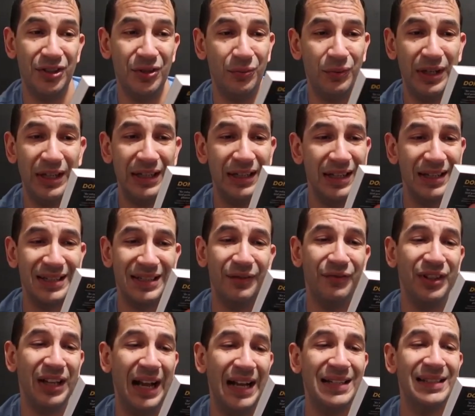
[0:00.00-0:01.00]
this a read. The
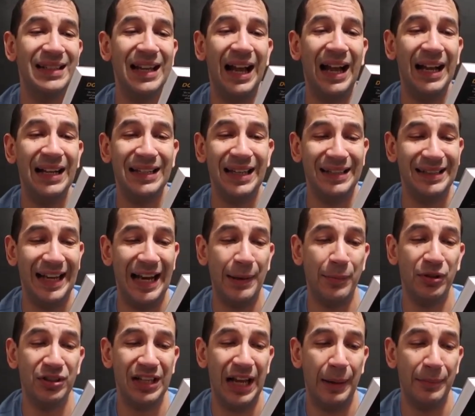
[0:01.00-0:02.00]
Civilized Guide to
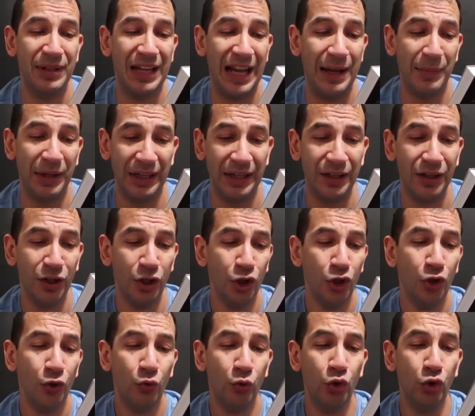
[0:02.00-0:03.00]
Tabletop Gaming.
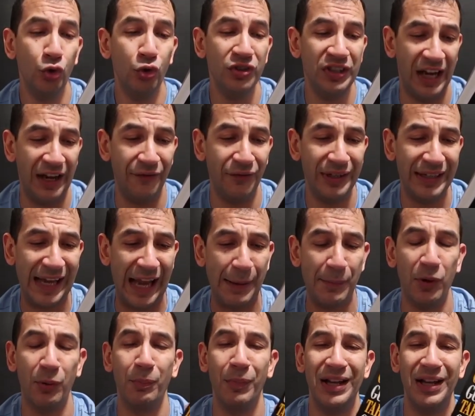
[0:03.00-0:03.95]
Rules every gamer